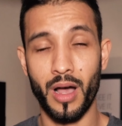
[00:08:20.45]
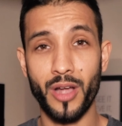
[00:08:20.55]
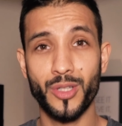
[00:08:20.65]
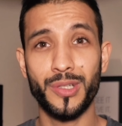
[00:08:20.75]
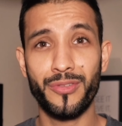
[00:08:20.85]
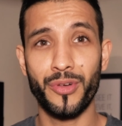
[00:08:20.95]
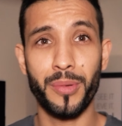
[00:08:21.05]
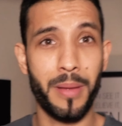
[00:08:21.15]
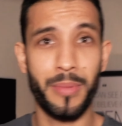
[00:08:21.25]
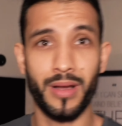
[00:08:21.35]
I could do free
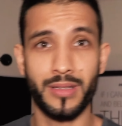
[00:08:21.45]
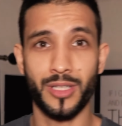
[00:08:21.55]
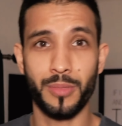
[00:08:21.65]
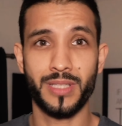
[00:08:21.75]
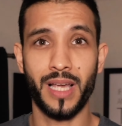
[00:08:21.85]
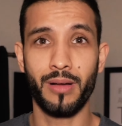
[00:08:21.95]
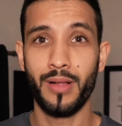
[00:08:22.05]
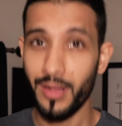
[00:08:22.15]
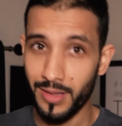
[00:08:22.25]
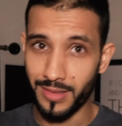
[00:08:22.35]
webinars and upsell
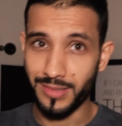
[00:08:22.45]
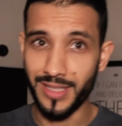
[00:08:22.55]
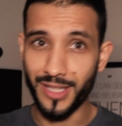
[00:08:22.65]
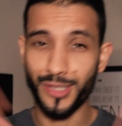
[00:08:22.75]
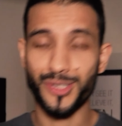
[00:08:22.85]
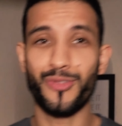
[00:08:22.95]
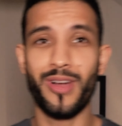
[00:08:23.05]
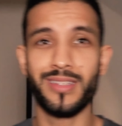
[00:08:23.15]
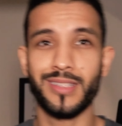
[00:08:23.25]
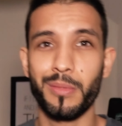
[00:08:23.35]
the secrets to
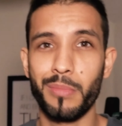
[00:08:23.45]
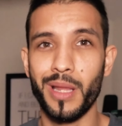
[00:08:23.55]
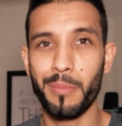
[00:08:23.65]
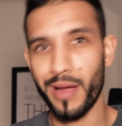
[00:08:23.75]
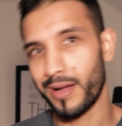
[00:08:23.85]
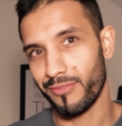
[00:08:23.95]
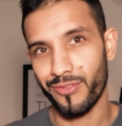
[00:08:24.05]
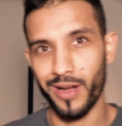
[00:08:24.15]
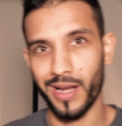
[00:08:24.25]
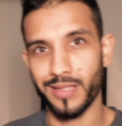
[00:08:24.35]
raising £1 million in
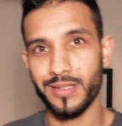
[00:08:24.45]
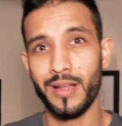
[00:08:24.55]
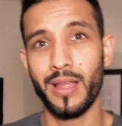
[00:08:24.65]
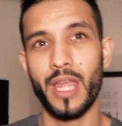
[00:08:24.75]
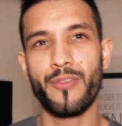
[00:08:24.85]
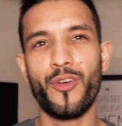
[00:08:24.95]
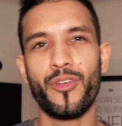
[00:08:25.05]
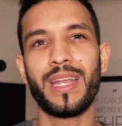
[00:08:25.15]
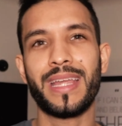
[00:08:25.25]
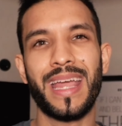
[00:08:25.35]
finance if I
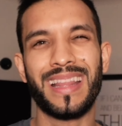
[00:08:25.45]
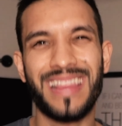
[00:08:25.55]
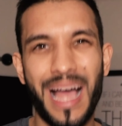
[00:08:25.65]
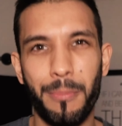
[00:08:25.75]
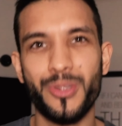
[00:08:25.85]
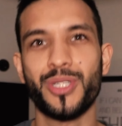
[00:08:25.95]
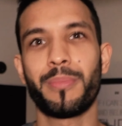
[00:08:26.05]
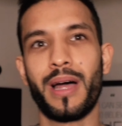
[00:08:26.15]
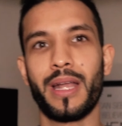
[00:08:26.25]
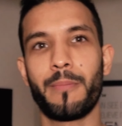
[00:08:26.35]
really cared that much
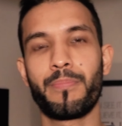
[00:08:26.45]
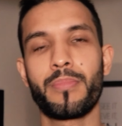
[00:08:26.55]
about it.